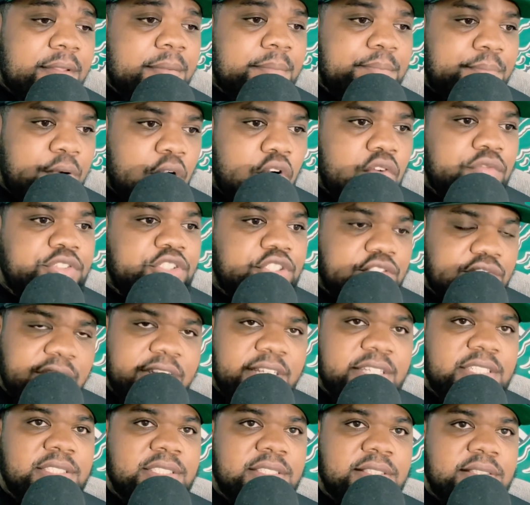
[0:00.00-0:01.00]
Both
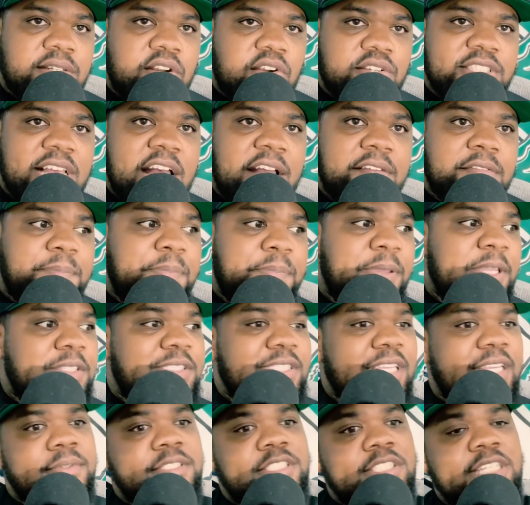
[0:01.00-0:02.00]
streaks are tied.
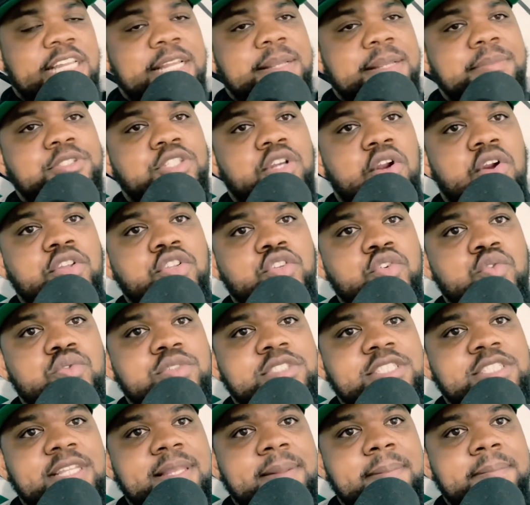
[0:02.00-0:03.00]
Teams aren't
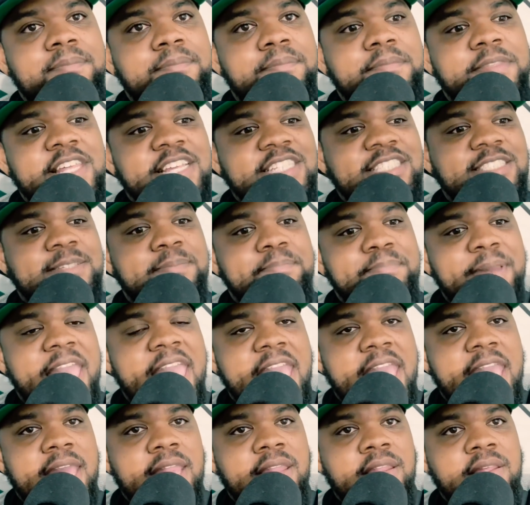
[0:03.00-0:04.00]
usually this
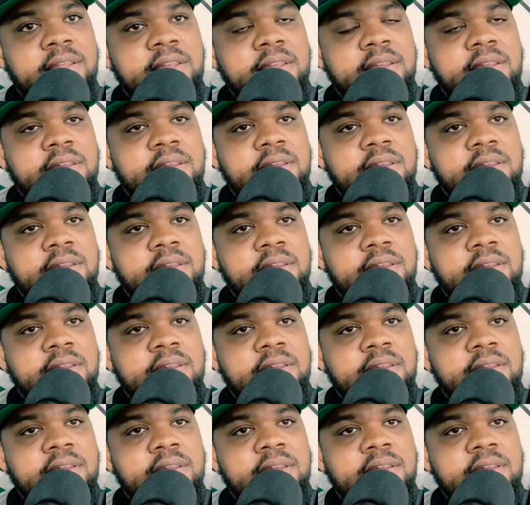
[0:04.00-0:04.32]
bad